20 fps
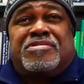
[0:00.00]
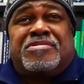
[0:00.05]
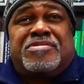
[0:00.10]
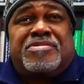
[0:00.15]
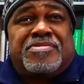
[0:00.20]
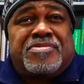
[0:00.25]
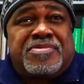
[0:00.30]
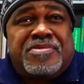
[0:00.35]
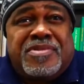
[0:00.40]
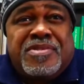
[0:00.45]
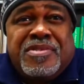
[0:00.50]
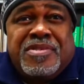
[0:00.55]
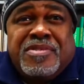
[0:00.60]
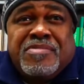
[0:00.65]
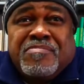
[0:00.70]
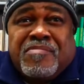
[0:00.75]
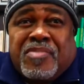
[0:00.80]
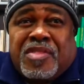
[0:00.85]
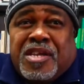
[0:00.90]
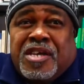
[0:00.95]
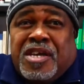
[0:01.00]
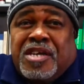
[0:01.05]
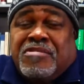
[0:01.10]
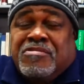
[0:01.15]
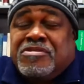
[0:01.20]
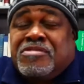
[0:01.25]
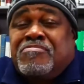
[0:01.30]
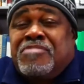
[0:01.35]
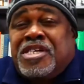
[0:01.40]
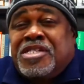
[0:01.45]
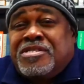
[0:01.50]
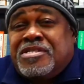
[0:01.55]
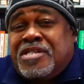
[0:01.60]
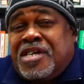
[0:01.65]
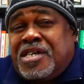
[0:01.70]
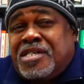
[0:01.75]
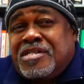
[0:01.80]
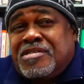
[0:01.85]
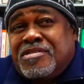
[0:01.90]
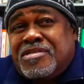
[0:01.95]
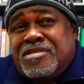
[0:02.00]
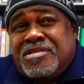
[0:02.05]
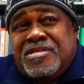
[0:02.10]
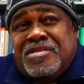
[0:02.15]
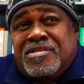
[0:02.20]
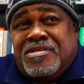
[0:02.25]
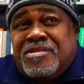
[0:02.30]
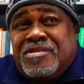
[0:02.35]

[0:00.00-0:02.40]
Wow. Yeah, he was an amazing artist.